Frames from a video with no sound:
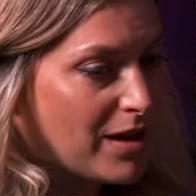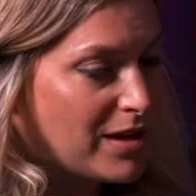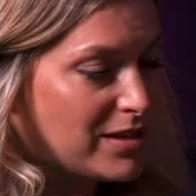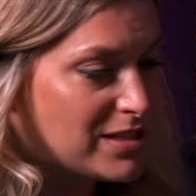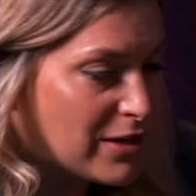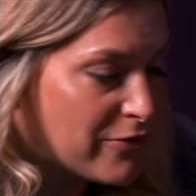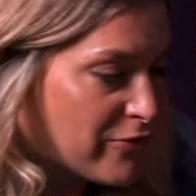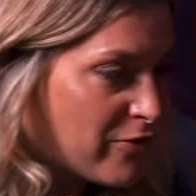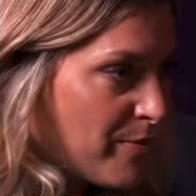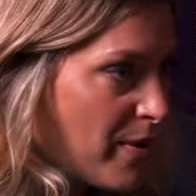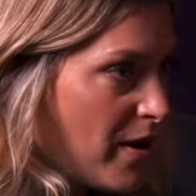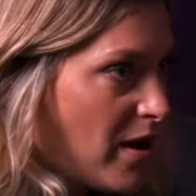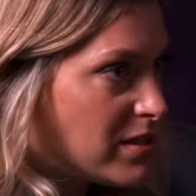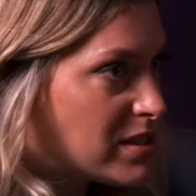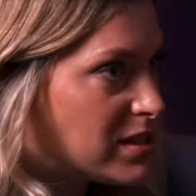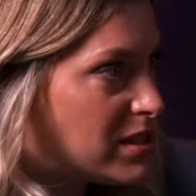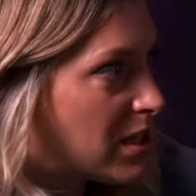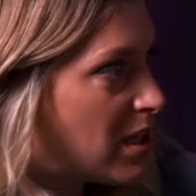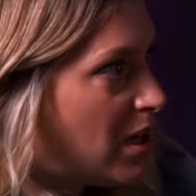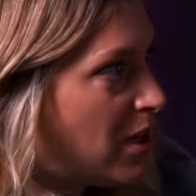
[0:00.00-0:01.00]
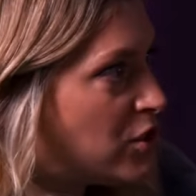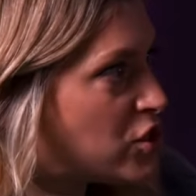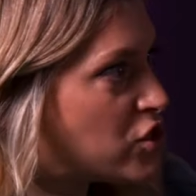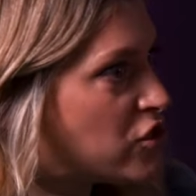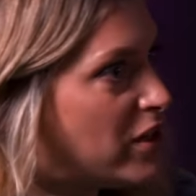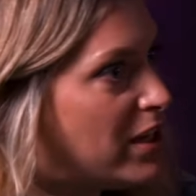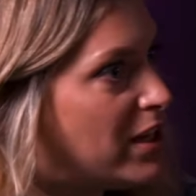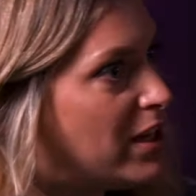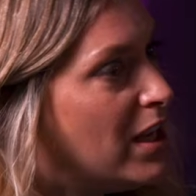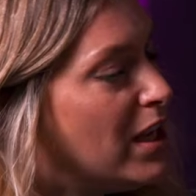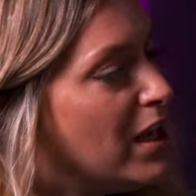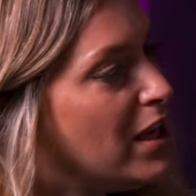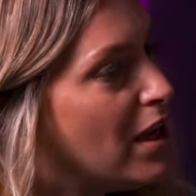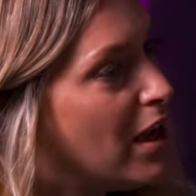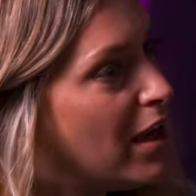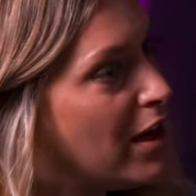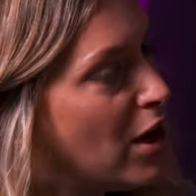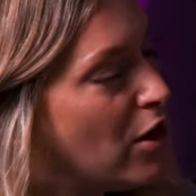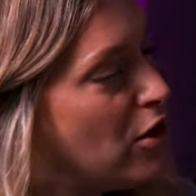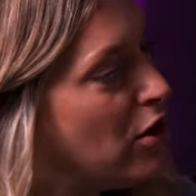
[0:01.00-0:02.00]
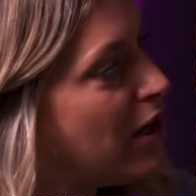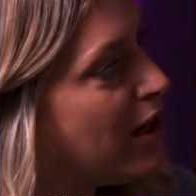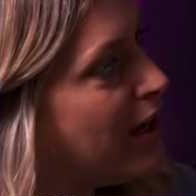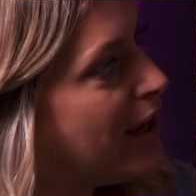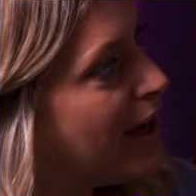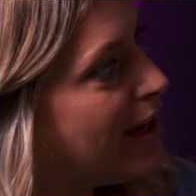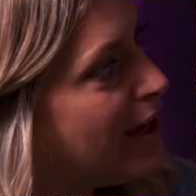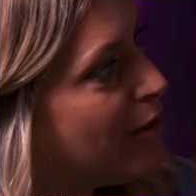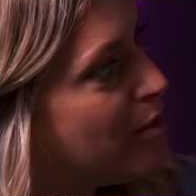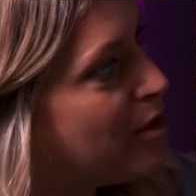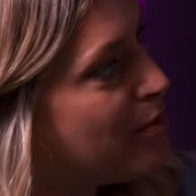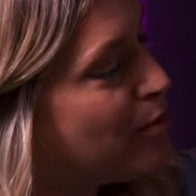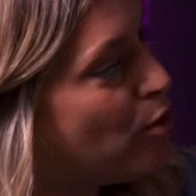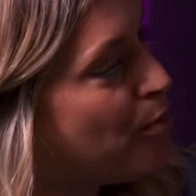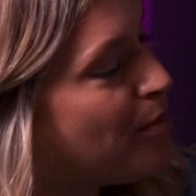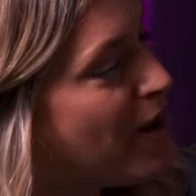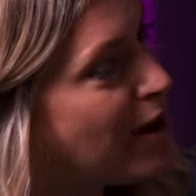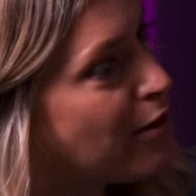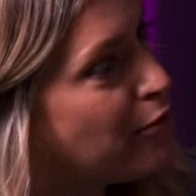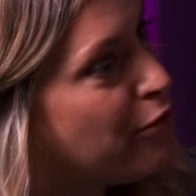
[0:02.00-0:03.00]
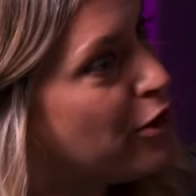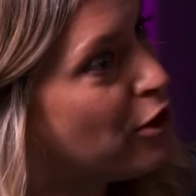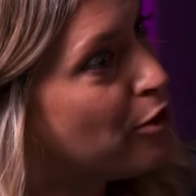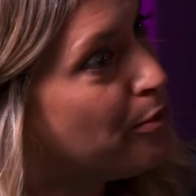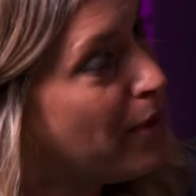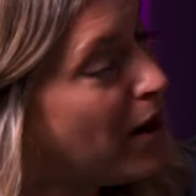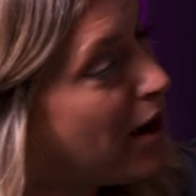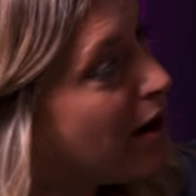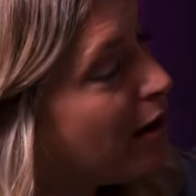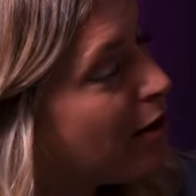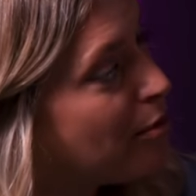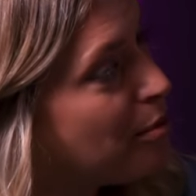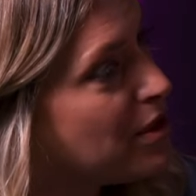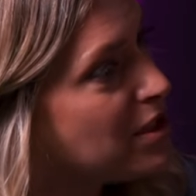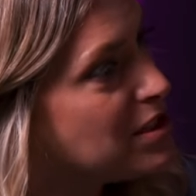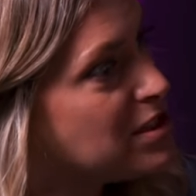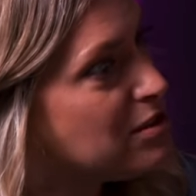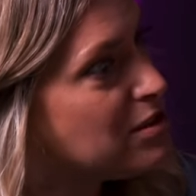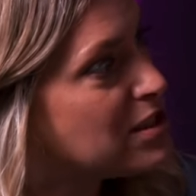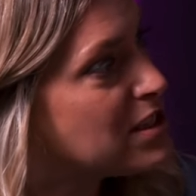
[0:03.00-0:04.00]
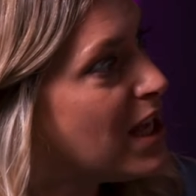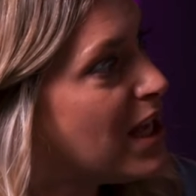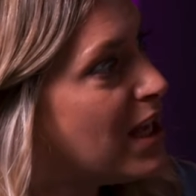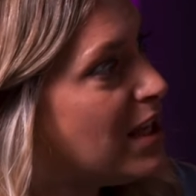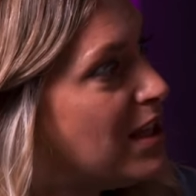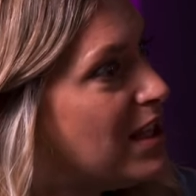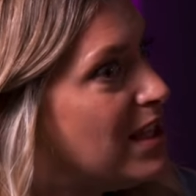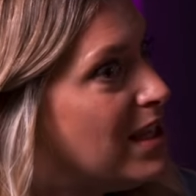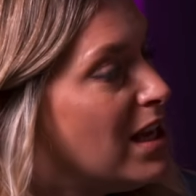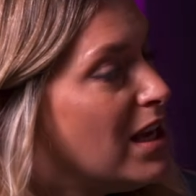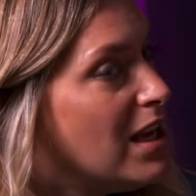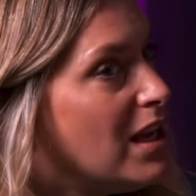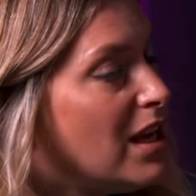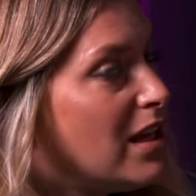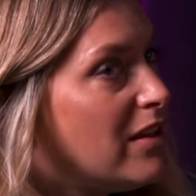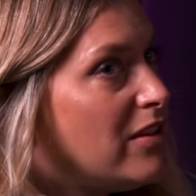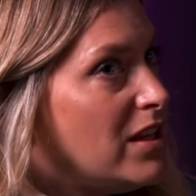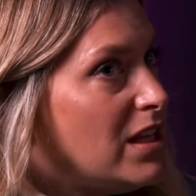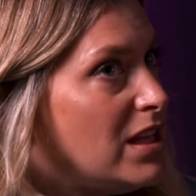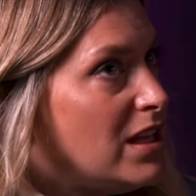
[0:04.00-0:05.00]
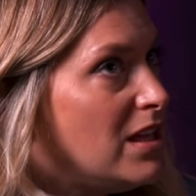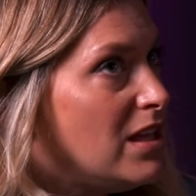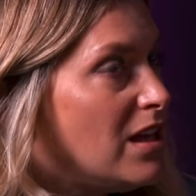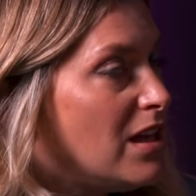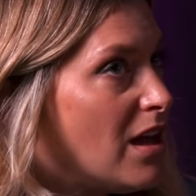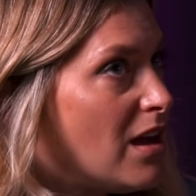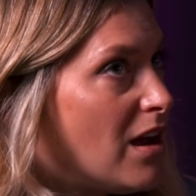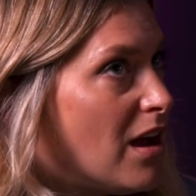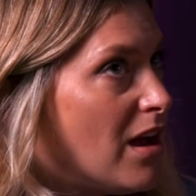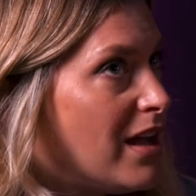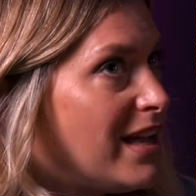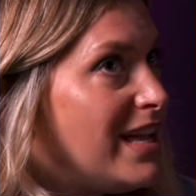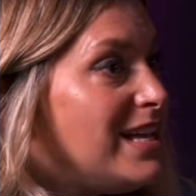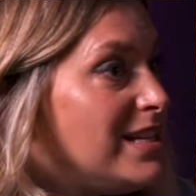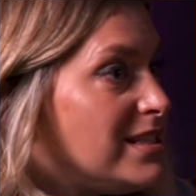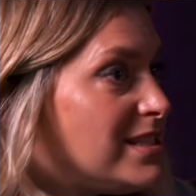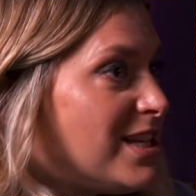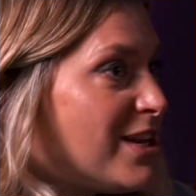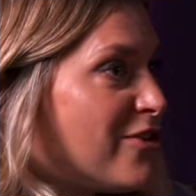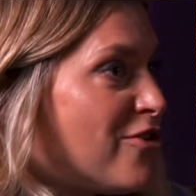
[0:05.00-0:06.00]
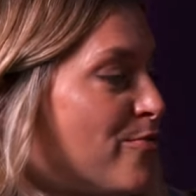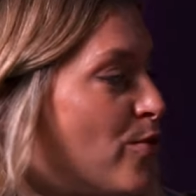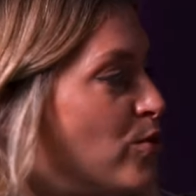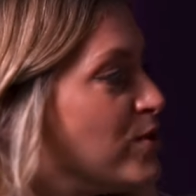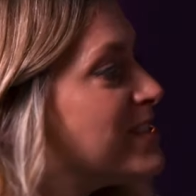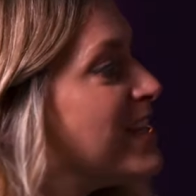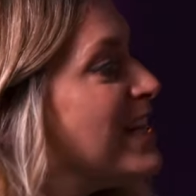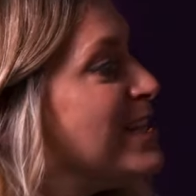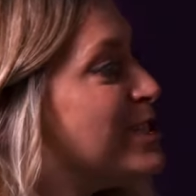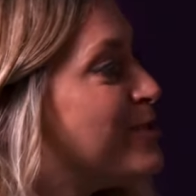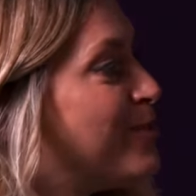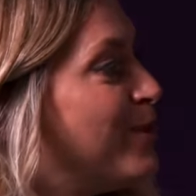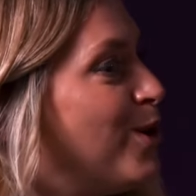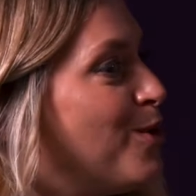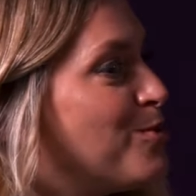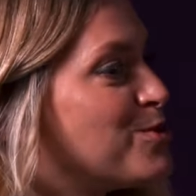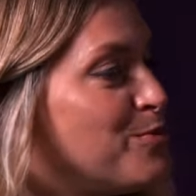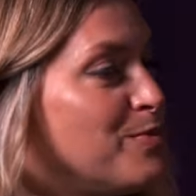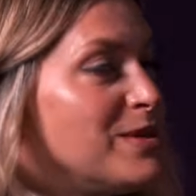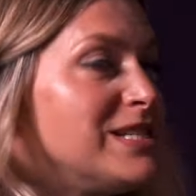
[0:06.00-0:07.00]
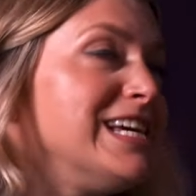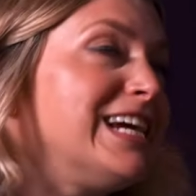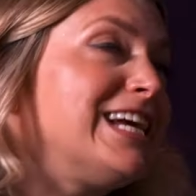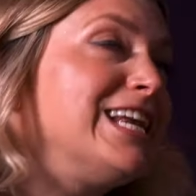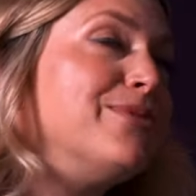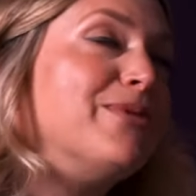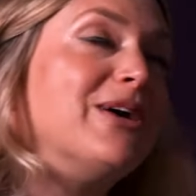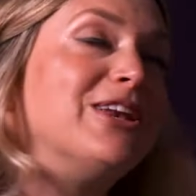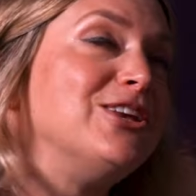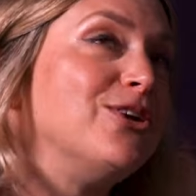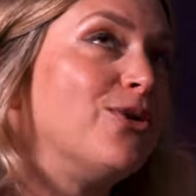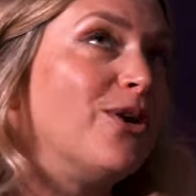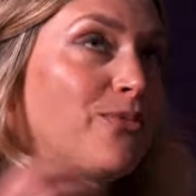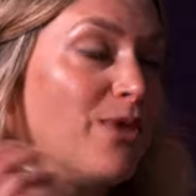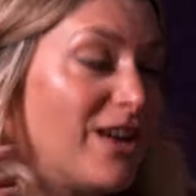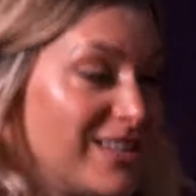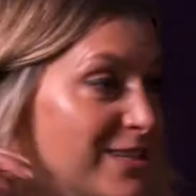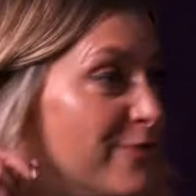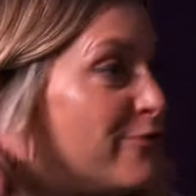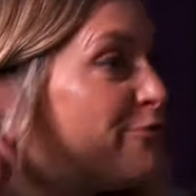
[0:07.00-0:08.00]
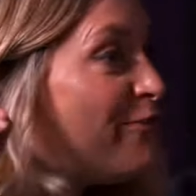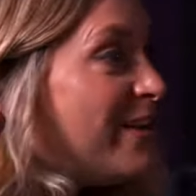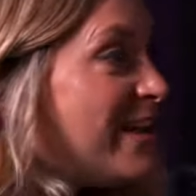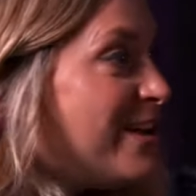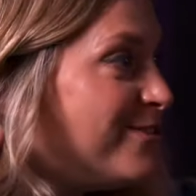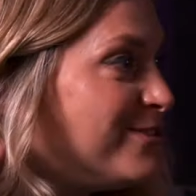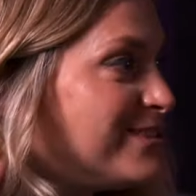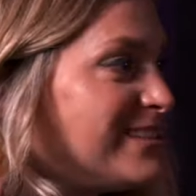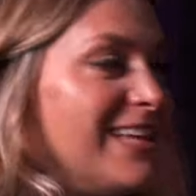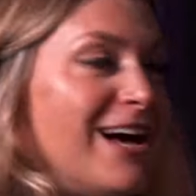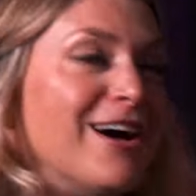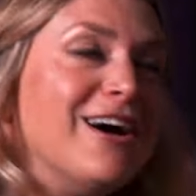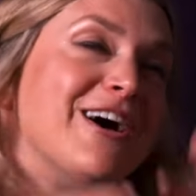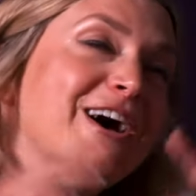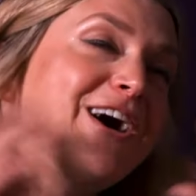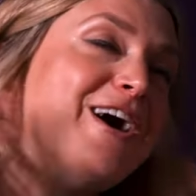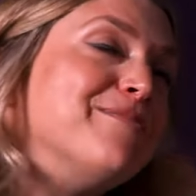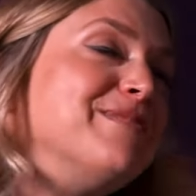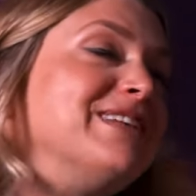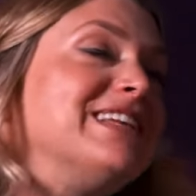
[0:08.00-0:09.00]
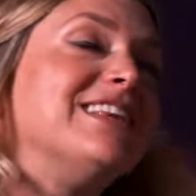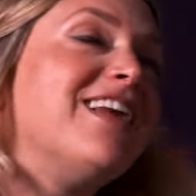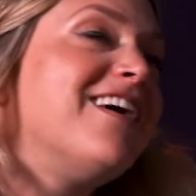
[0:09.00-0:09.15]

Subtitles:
in different parts of the country, you know, you're going to get a little bit more bang for your buck. But as you say, the easier and more sensible option, particularly when you, as it feels in that, I'm in